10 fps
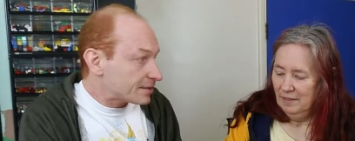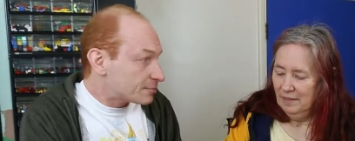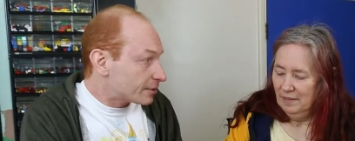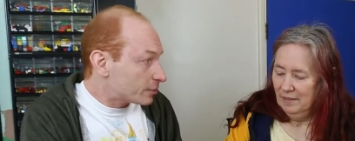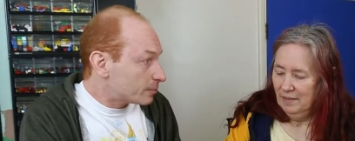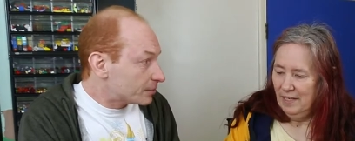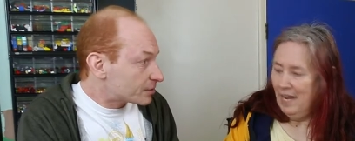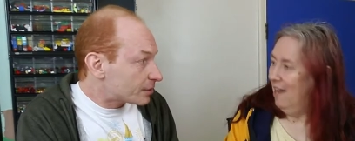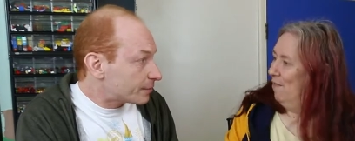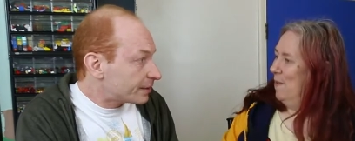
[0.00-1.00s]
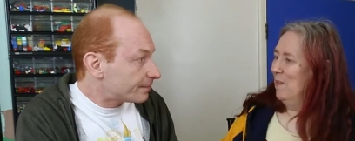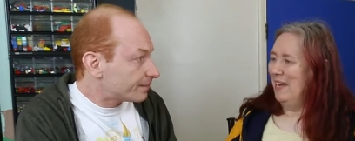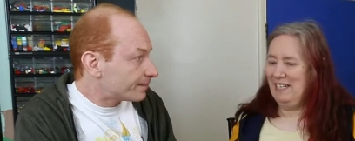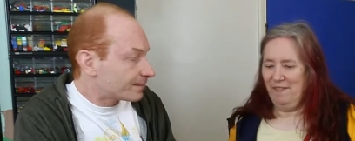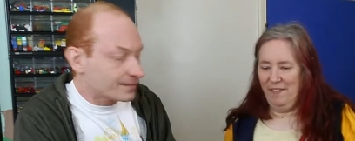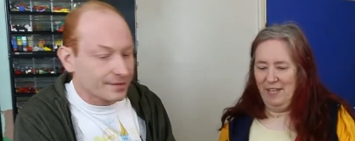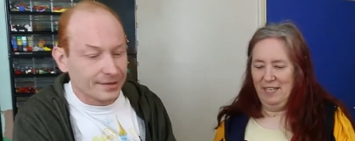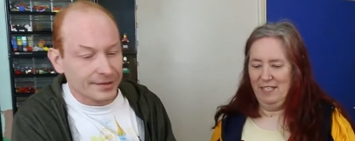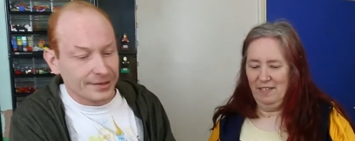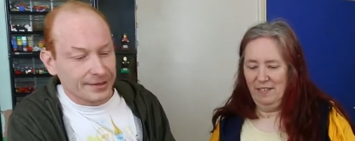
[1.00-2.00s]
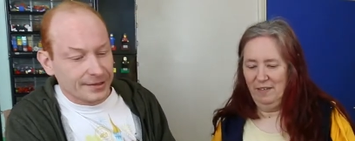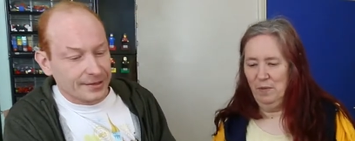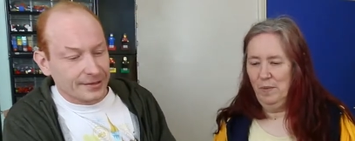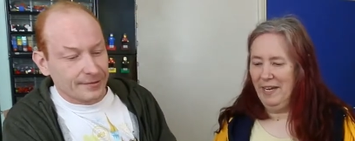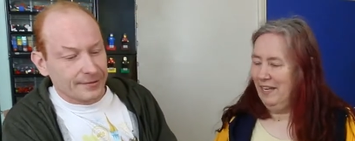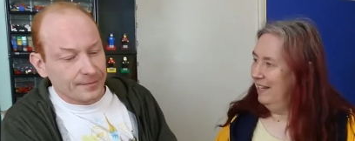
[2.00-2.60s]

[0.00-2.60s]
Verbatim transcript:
Speaker 1: this one open. Yeah, I've been
Speaker 2: waiting for this all week.